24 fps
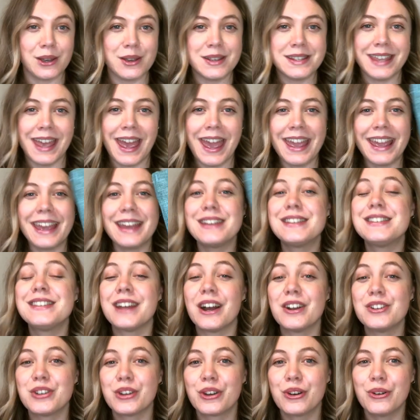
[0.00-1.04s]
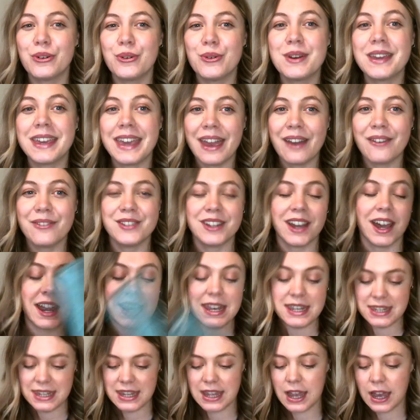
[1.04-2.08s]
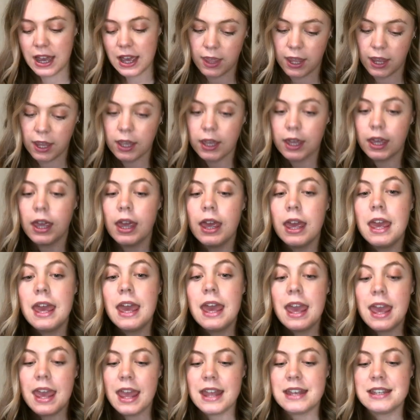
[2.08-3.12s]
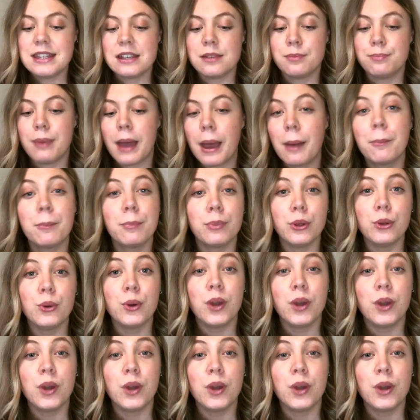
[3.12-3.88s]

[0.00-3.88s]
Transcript: was saying it's such a cool gift idea, I think. It is bamboo